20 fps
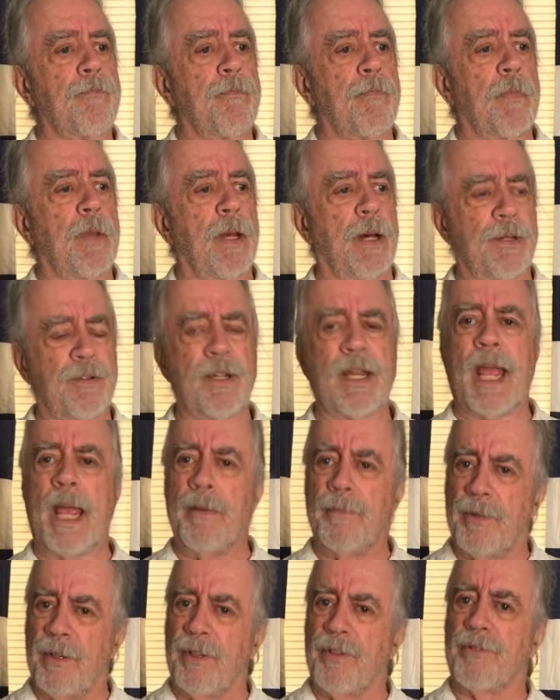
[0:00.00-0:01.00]
Lots of
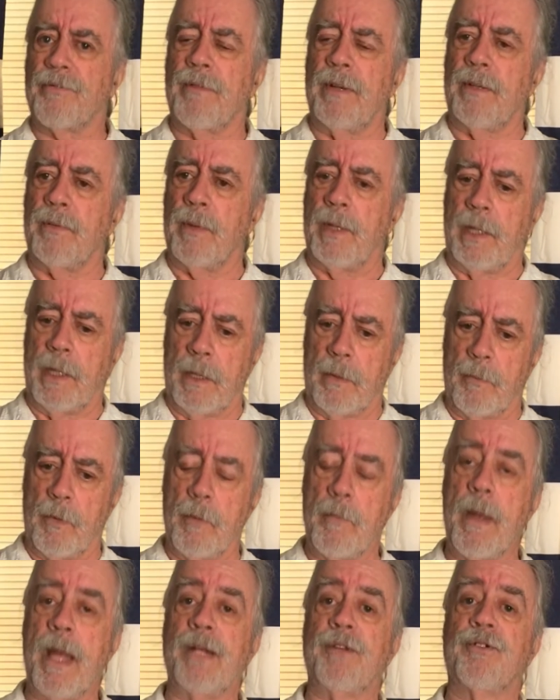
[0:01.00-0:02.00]
games in the streets. We
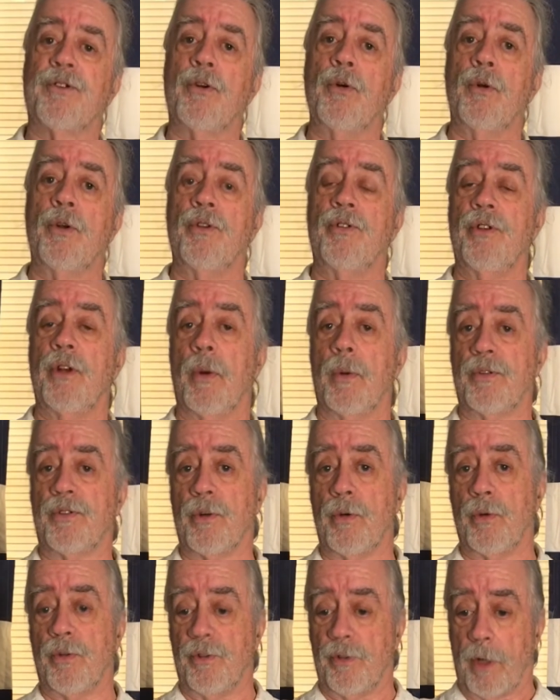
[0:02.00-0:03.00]
made scooters. You know what
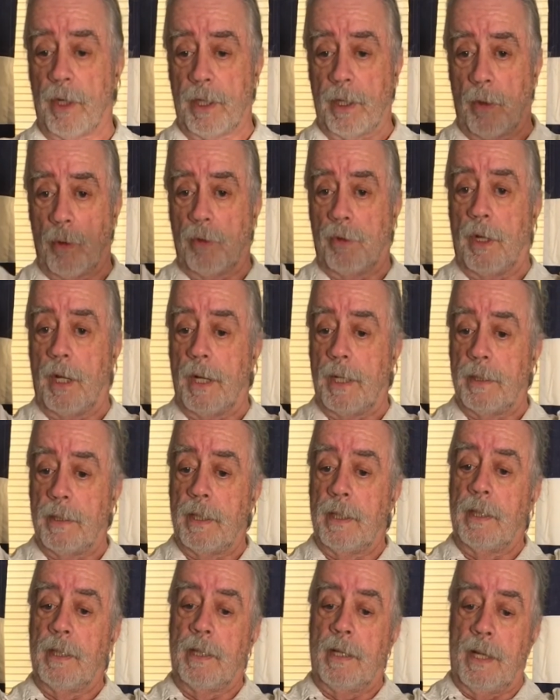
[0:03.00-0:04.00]
scooters are? You hold on
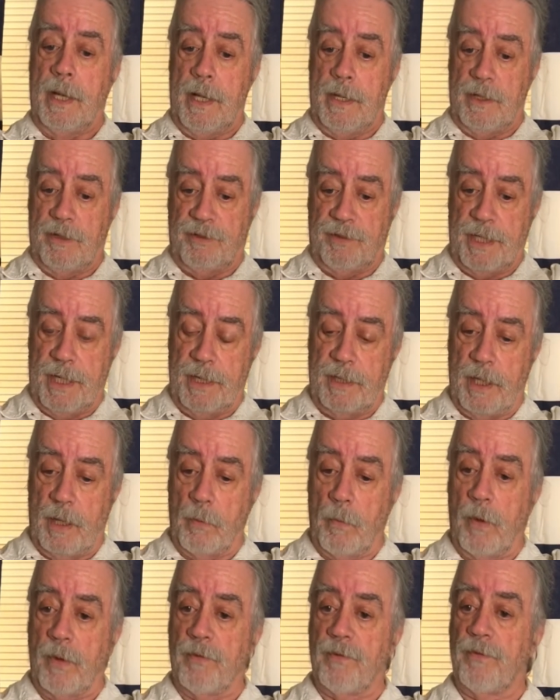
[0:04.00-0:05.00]
and you stand on
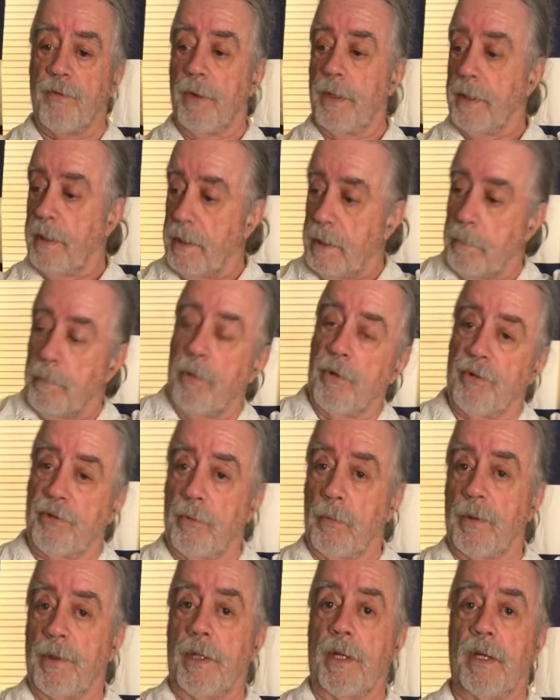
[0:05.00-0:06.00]
one foot and then you push it
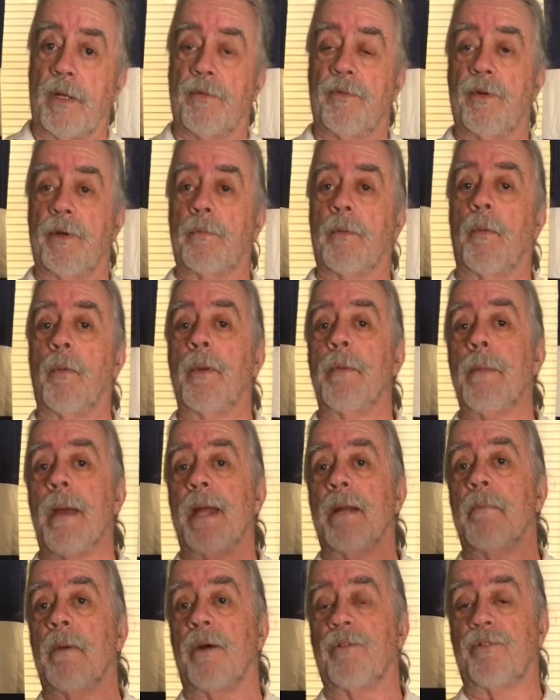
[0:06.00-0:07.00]
with the other foot. But we made
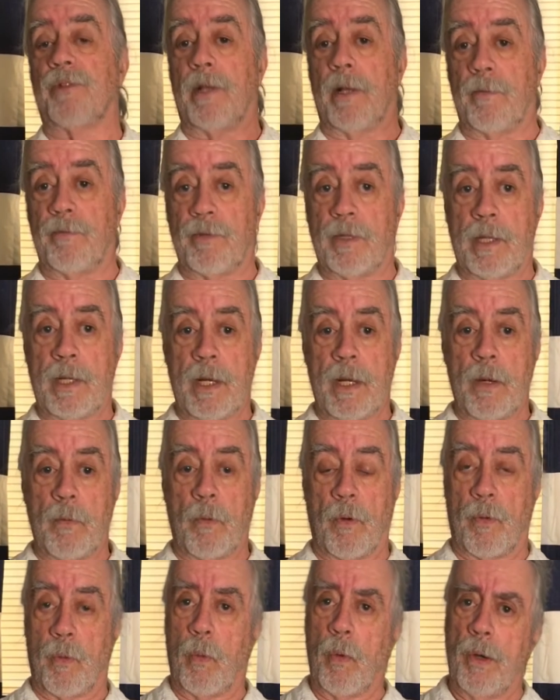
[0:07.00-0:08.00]
them ourselves
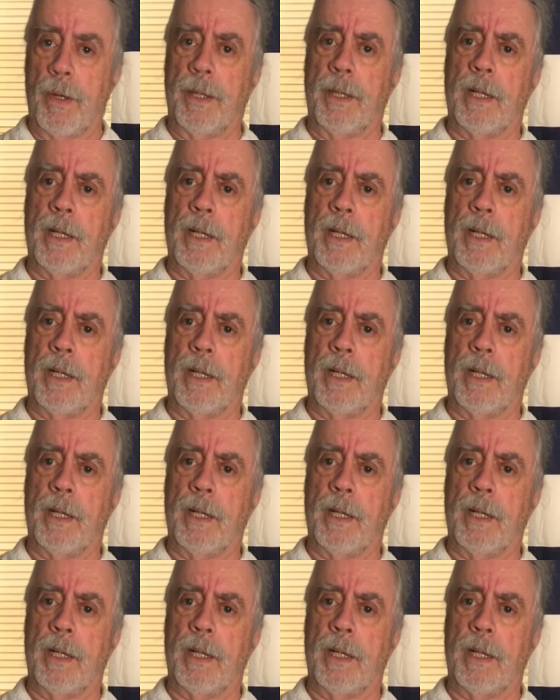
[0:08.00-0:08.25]
with wood,